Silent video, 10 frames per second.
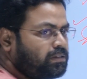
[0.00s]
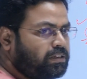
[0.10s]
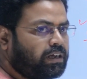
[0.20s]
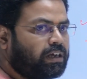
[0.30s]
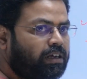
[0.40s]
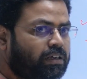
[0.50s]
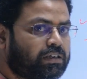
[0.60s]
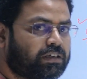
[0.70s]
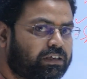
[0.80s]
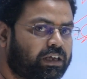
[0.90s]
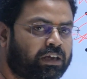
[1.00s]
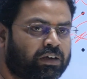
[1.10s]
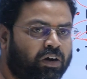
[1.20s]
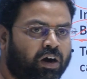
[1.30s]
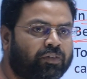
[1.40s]
the king
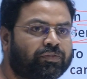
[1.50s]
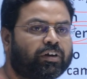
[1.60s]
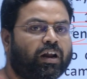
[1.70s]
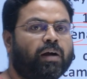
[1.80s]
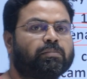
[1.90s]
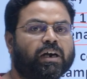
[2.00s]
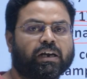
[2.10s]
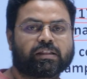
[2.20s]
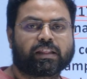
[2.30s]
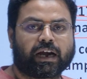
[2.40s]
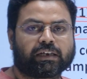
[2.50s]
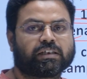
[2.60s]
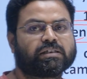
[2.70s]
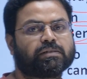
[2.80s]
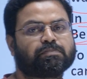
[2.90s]
of Ramgarh, that
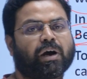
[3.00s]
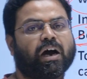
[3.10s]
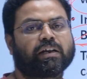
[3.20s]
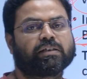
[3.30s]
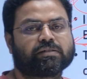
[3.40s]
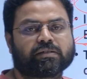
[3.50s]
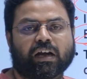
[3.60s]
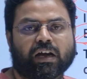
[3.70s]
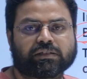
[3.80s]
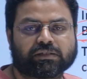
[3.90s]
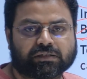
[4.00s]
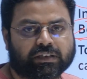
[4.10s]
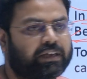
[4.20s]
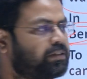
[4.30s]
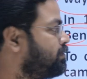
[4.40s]
is Parasnath
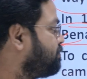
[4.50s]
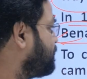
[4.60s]
Singh,